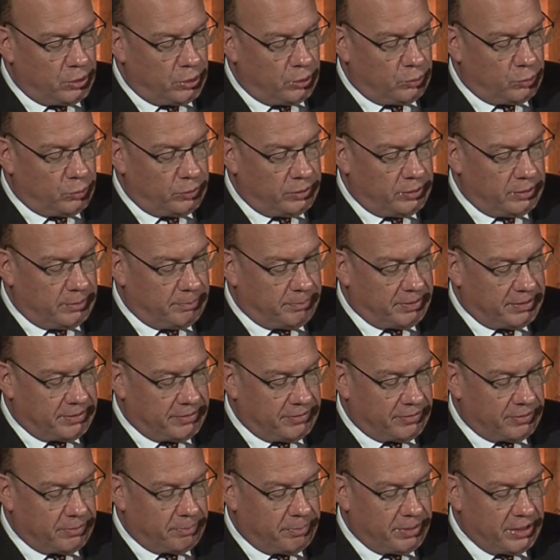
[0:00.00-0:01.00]
to the
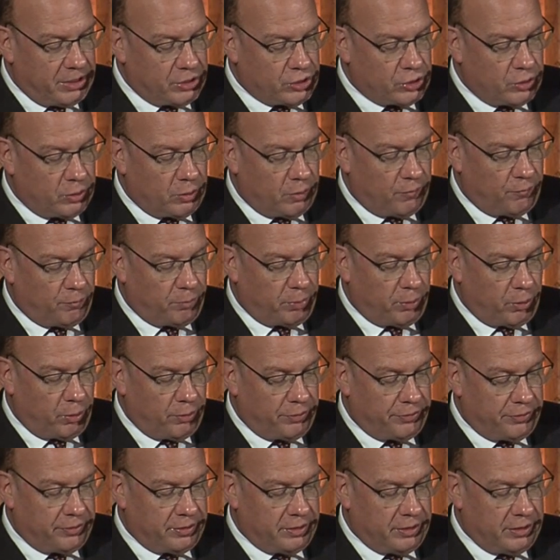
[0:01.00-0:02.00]
participation of
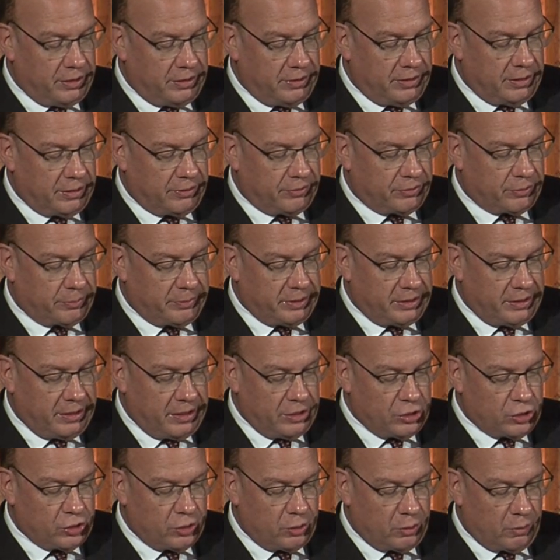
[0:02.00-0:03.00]
Poles in the
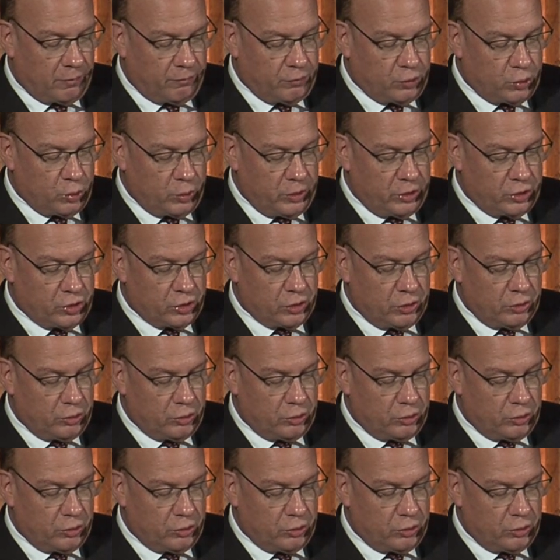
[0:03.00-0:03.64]
extermination of Jewish